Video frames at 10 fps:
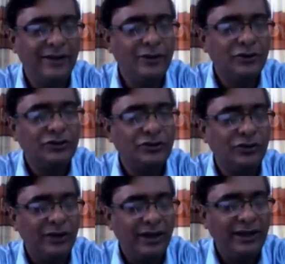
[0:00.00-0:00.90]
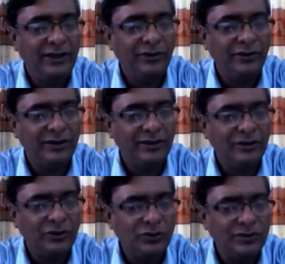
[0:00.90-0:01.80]
So Eliot,
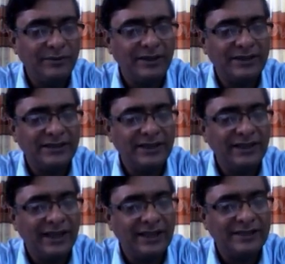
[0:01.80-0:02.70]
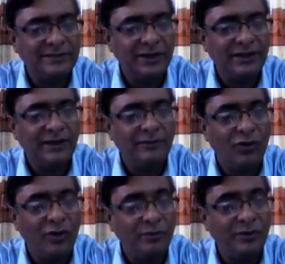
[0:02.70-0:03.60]
to some extent, has
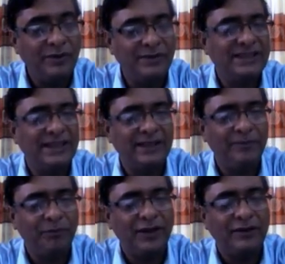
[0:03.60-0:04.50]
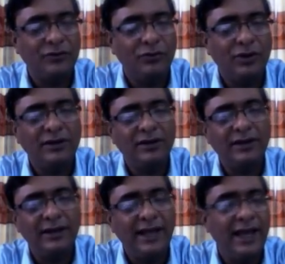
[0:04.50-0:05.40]
become optimistic that
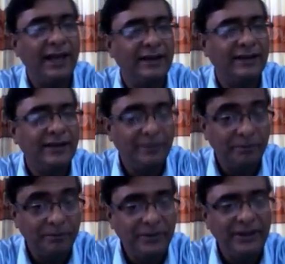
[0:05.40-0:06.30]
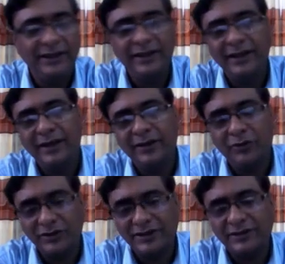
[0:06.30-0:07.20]
water can be
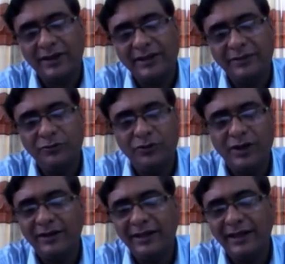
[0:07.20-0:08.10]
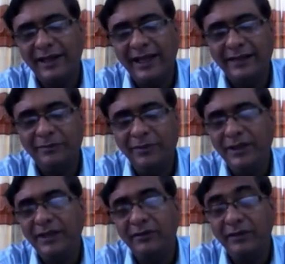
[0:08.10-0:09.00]
constructive, water can
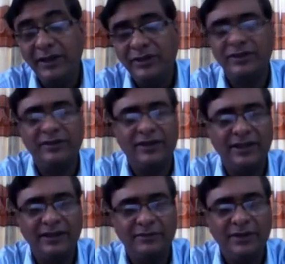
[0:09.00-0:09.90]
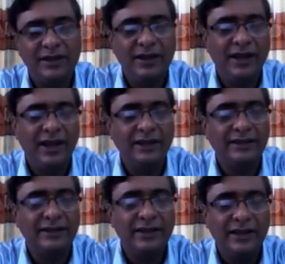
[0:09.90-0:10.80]
be regenerative,
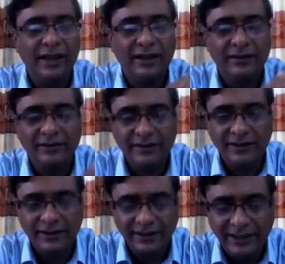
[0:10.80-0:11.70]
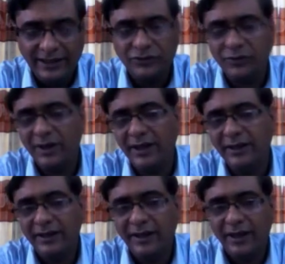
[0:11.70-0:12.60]
and that is
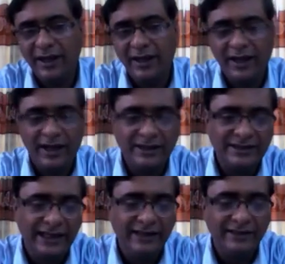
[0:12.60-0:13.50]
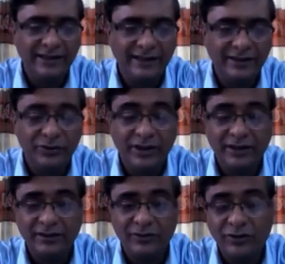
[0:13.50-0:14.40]
why I say that you
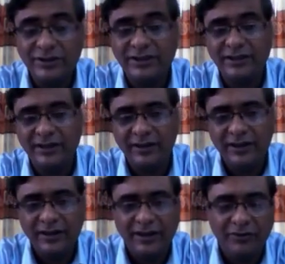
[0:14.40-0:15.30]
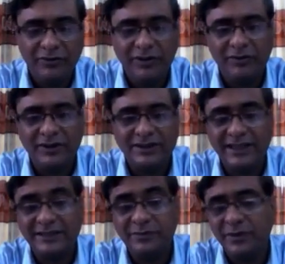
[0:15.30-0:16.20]
can consider Phlebas
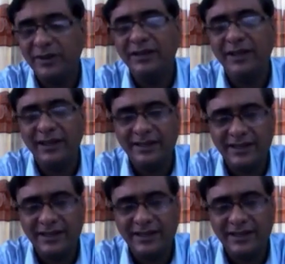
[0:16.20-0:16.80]
as Ferdinand